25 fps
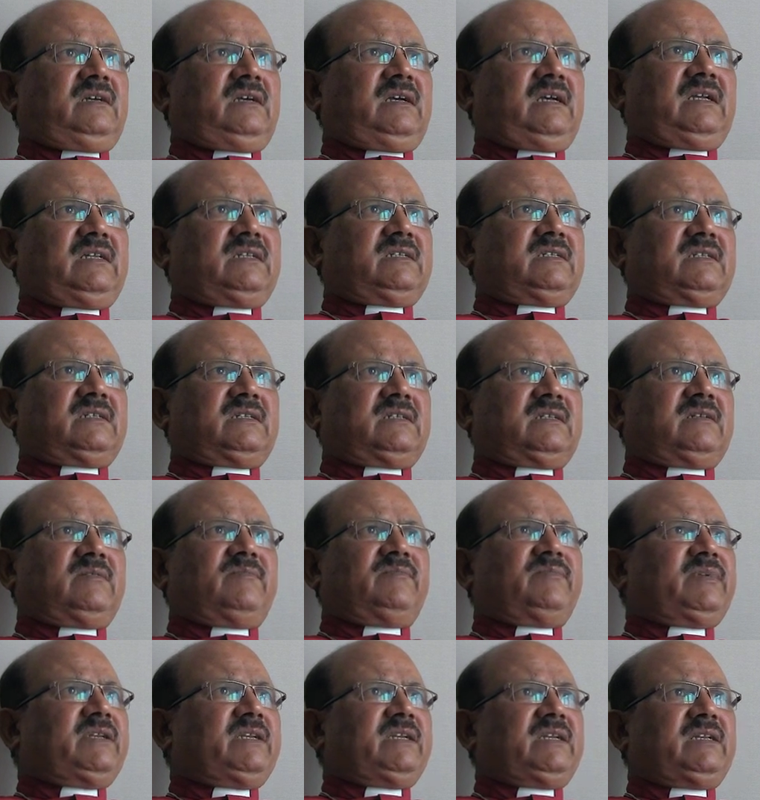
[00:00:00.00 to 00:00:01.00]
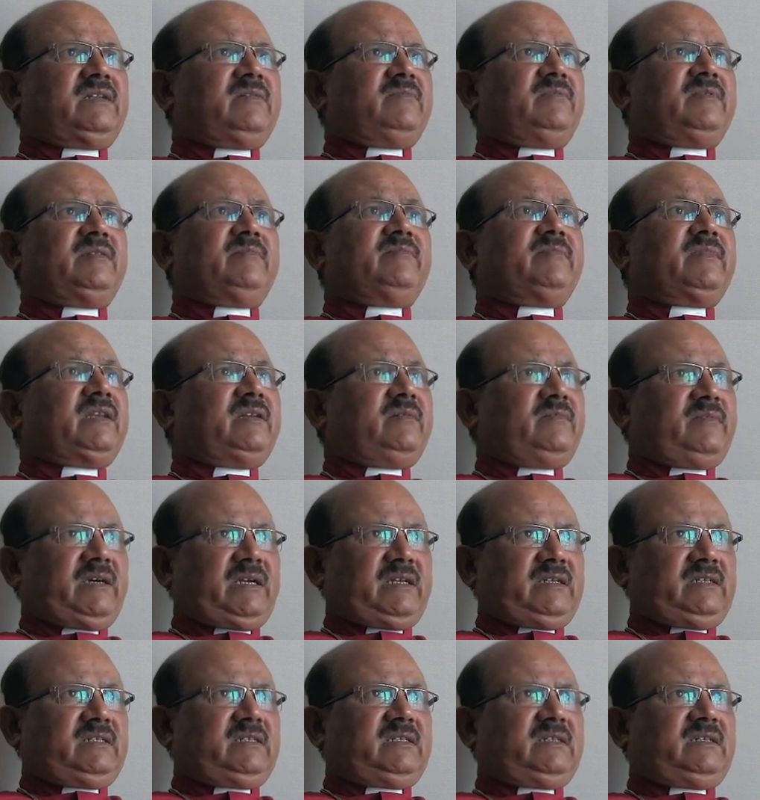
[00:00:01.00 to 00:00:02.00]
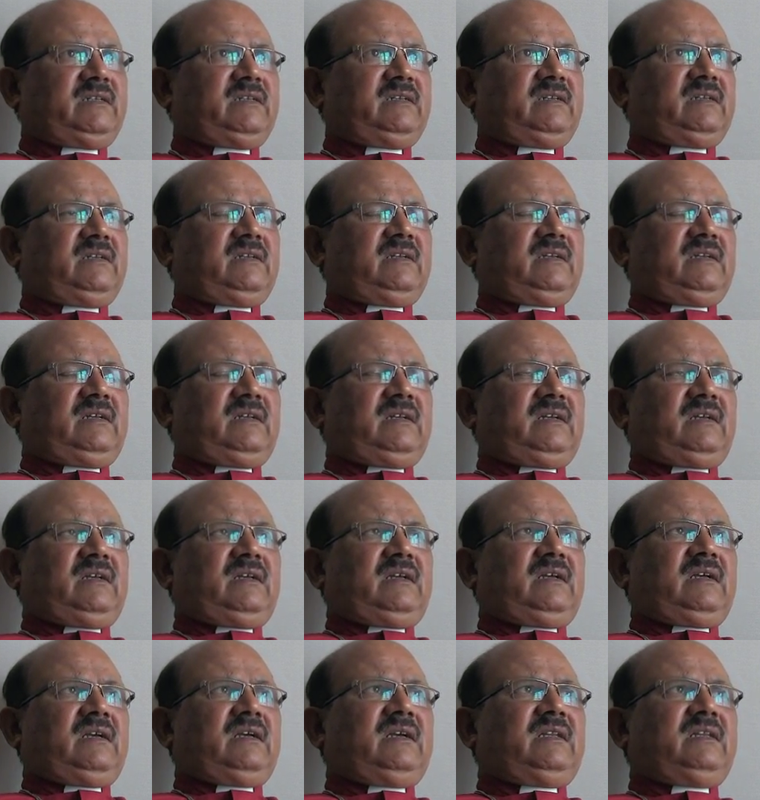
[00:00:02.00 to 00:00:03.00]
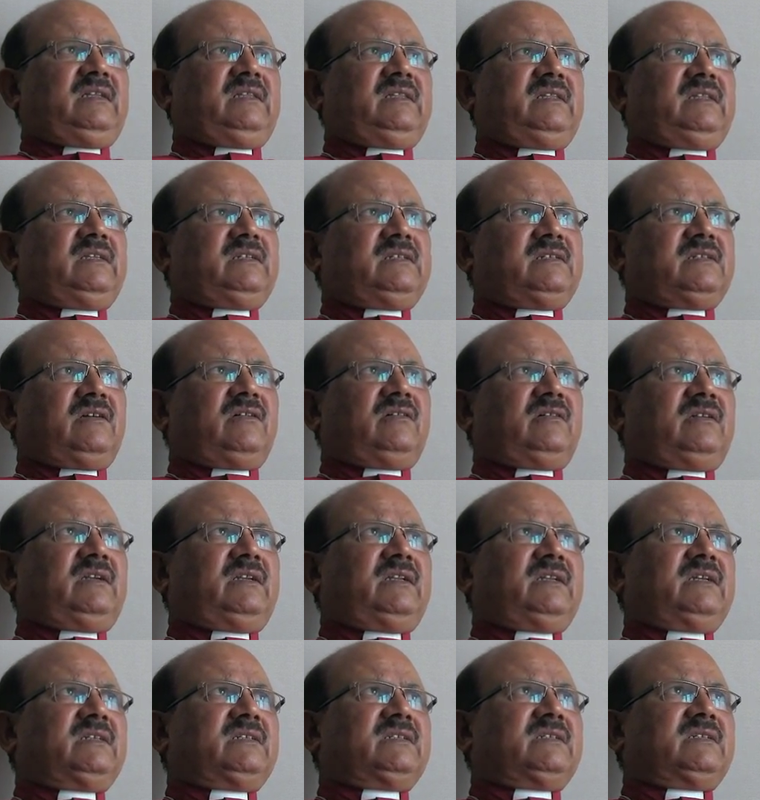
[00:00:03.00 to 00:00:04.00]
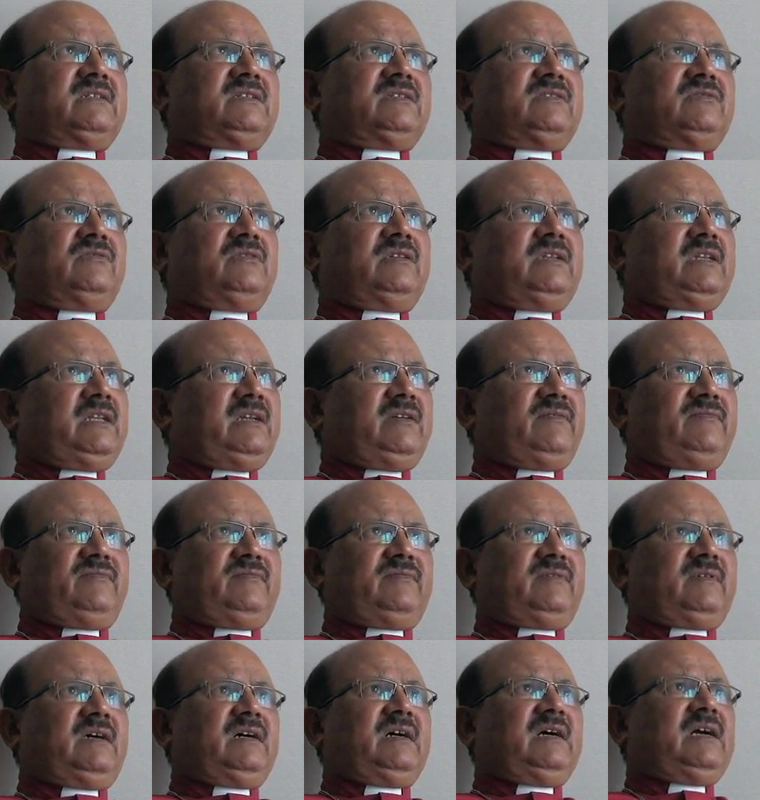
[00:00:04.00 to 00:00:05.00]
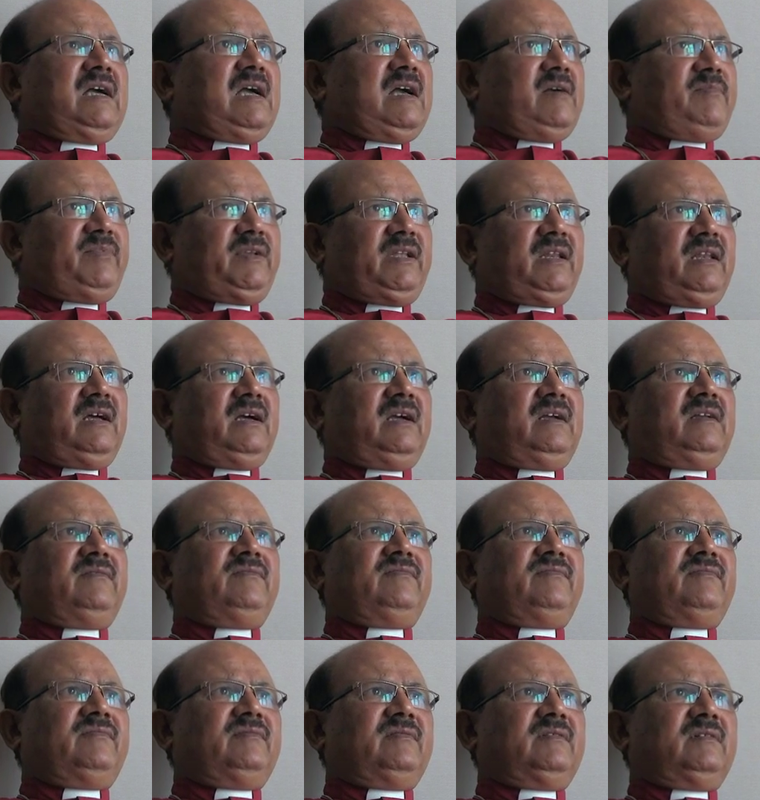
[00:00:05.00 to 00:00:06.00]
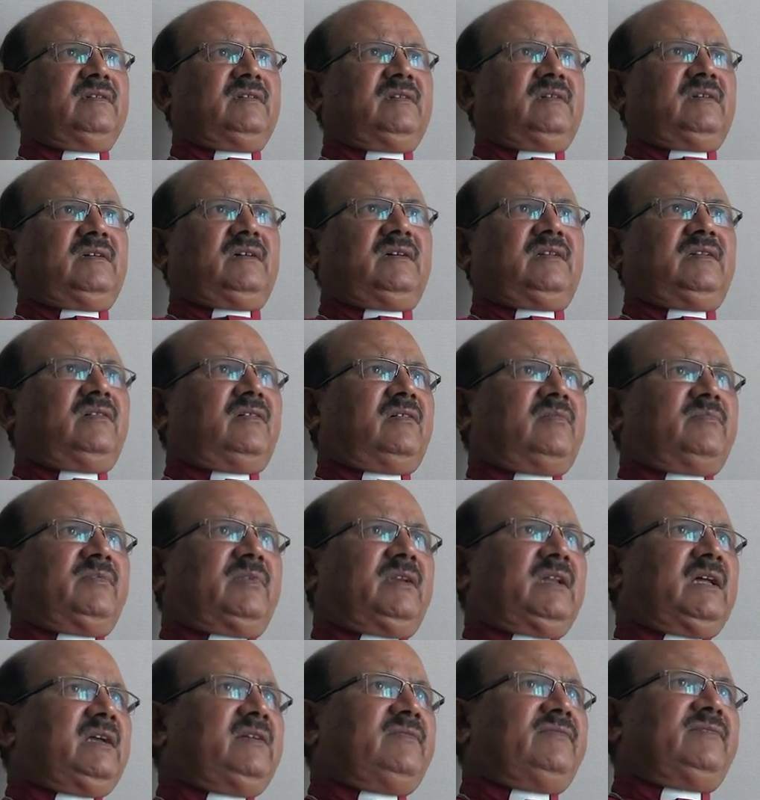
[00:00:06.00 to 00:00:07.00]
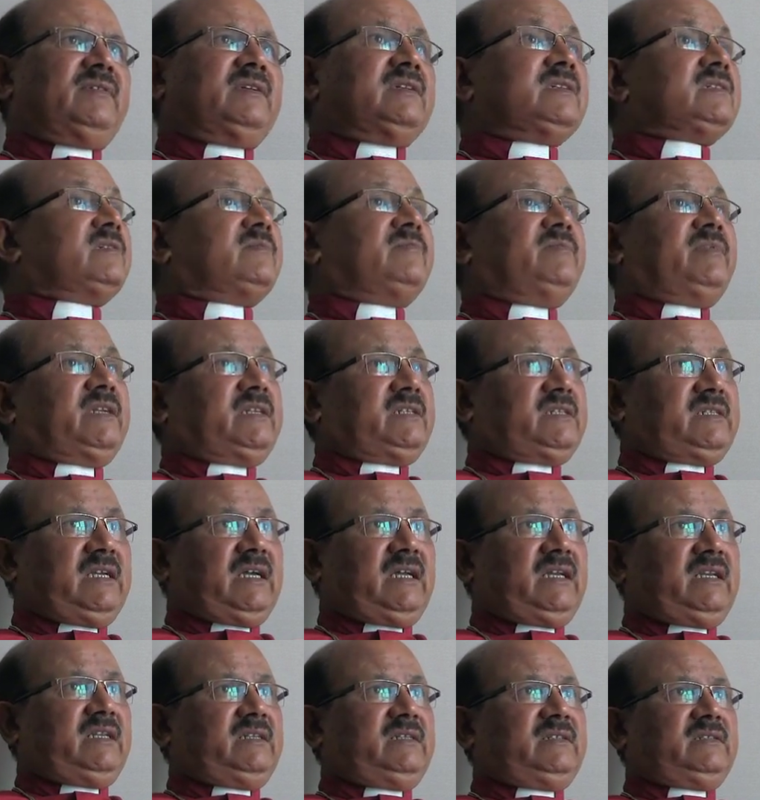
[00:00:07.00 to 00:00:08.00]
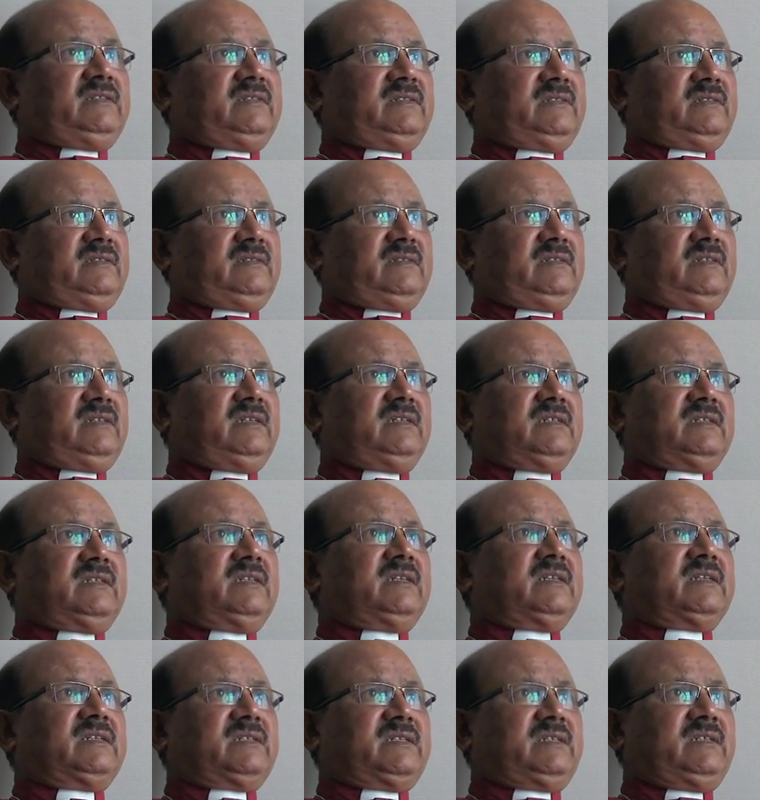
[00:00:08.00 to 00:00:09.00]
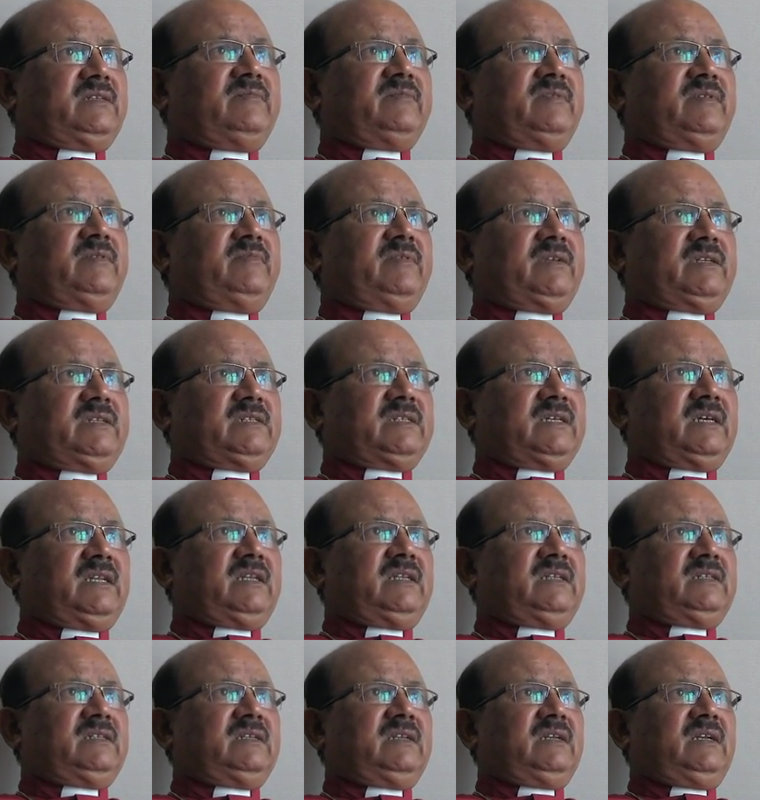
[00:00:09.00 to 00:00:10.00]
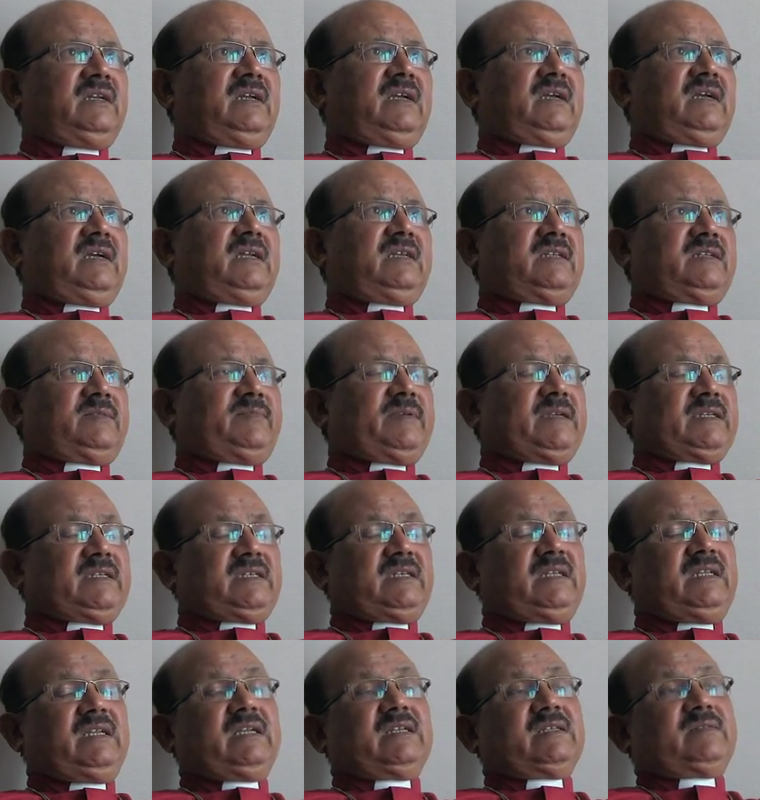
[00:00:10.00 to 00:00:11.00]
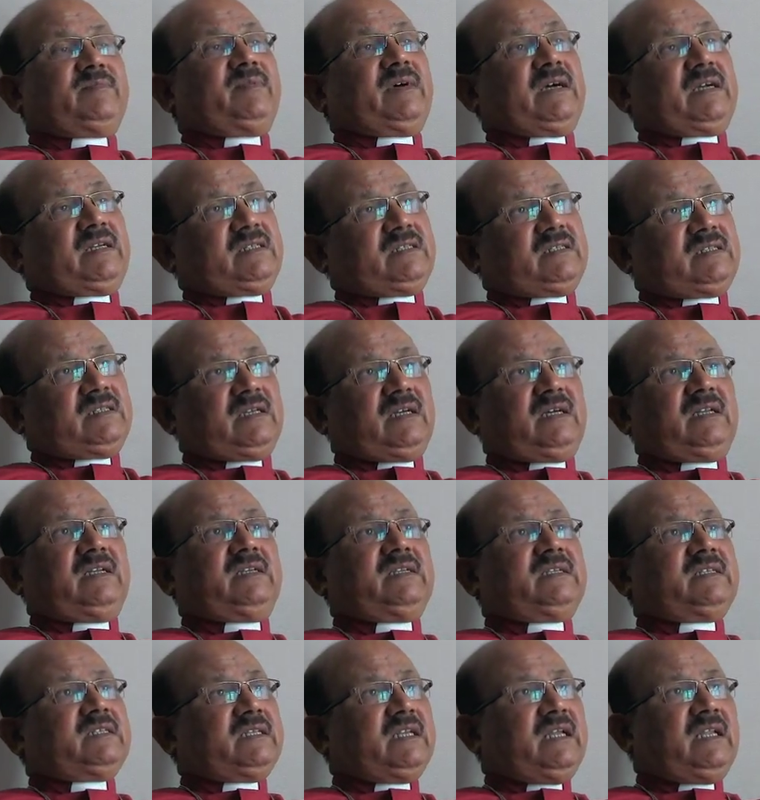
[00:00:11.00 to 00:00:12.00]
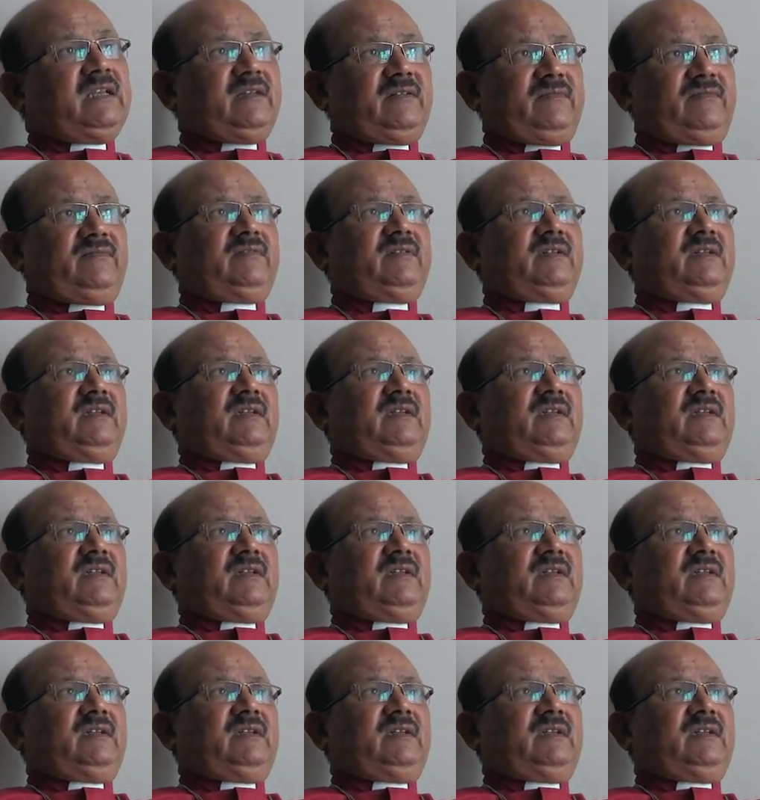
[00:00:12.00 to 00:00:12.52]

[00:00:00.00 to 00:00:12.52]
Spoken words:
has completely been minimized. And in this context, to live a happy life, a normal life, is a big challenge, is an extremely big challenge. And especially as Pakistan itself